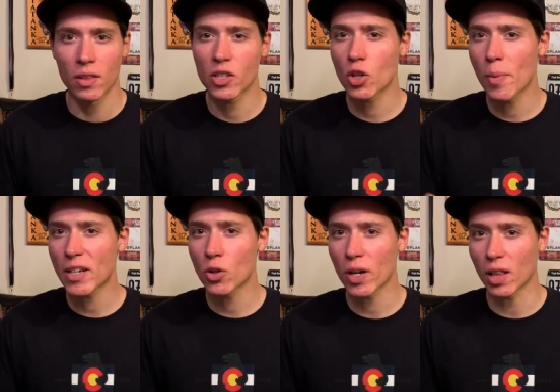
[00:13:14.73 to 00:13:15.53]
Let's go
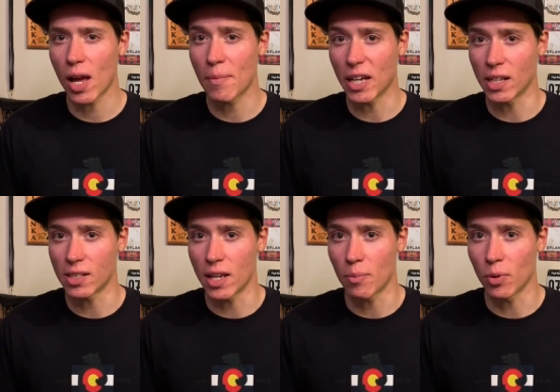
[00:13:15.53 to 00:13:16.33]
back to our climbing
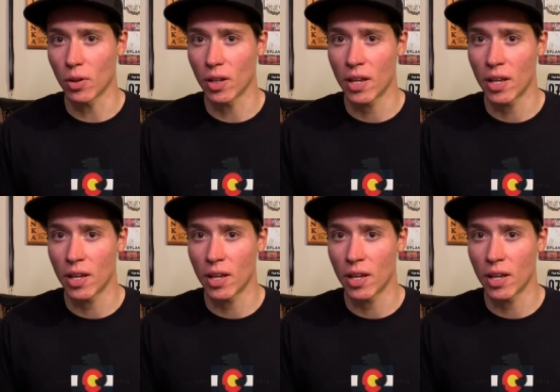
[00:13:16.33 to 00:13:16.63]
example.